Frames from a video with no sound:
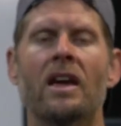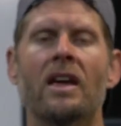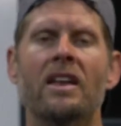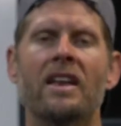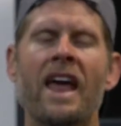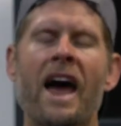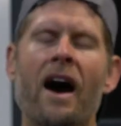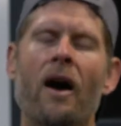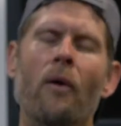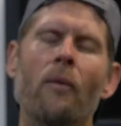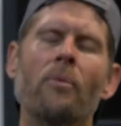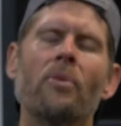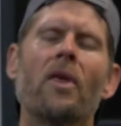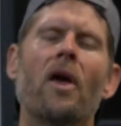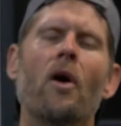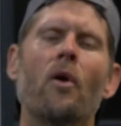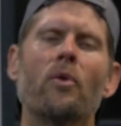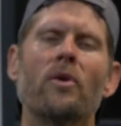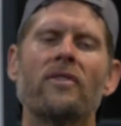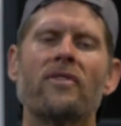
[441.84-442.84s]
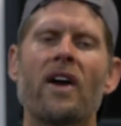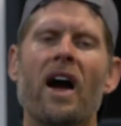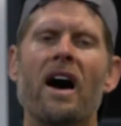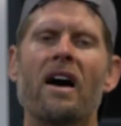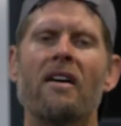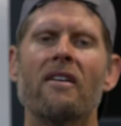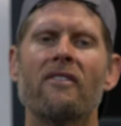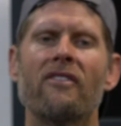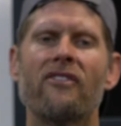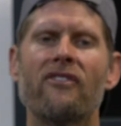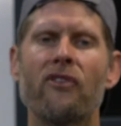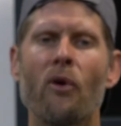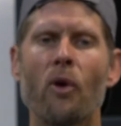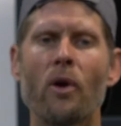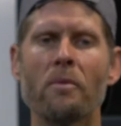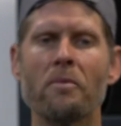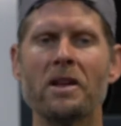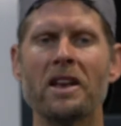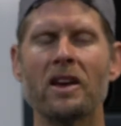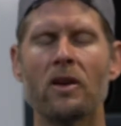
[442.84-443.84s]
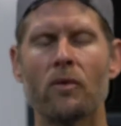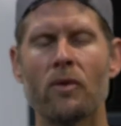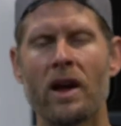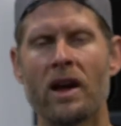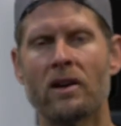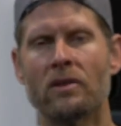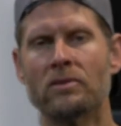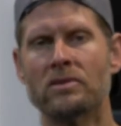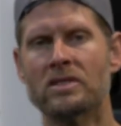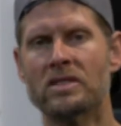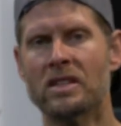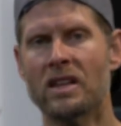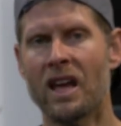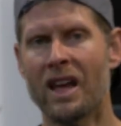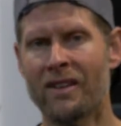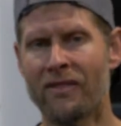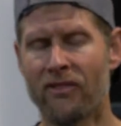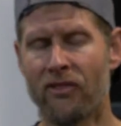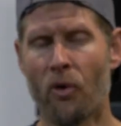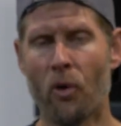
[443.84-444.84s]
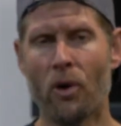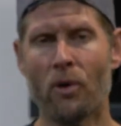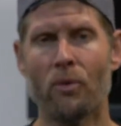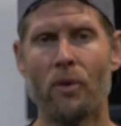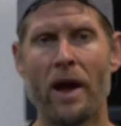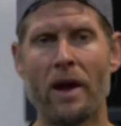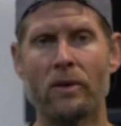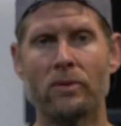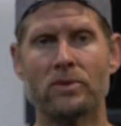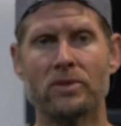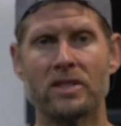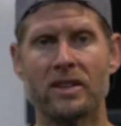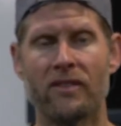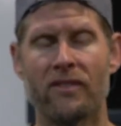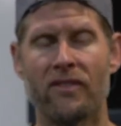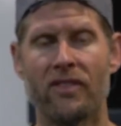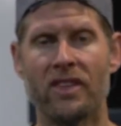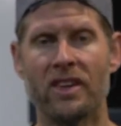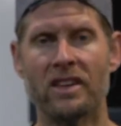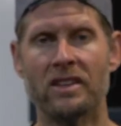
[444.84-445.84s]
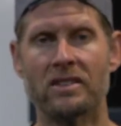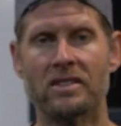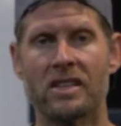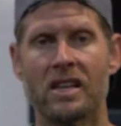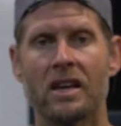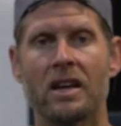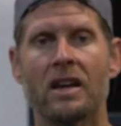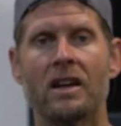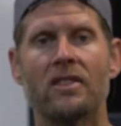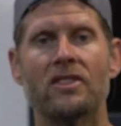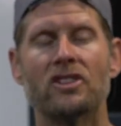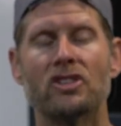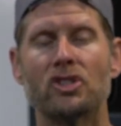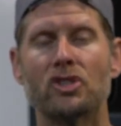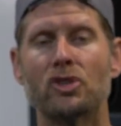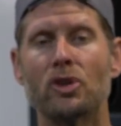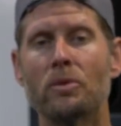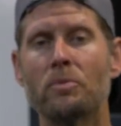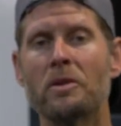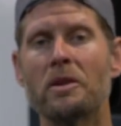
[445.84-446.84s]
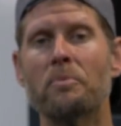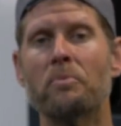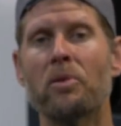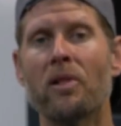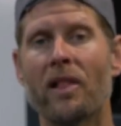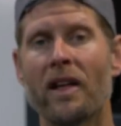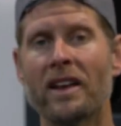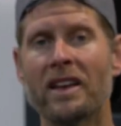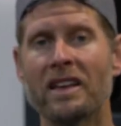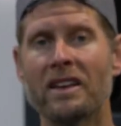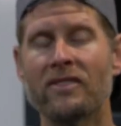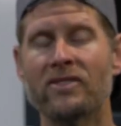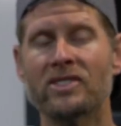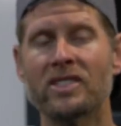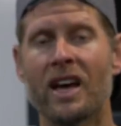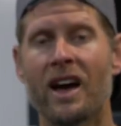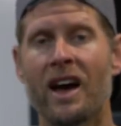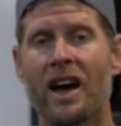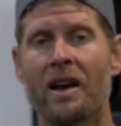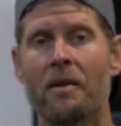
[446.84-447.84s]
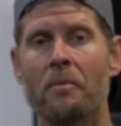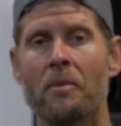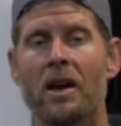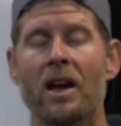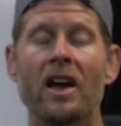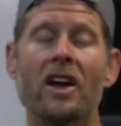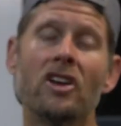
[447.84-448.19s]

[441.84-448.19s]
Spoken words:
Now, we've got 4-minute rounds and 4 rounds of these. This should be plenty of time.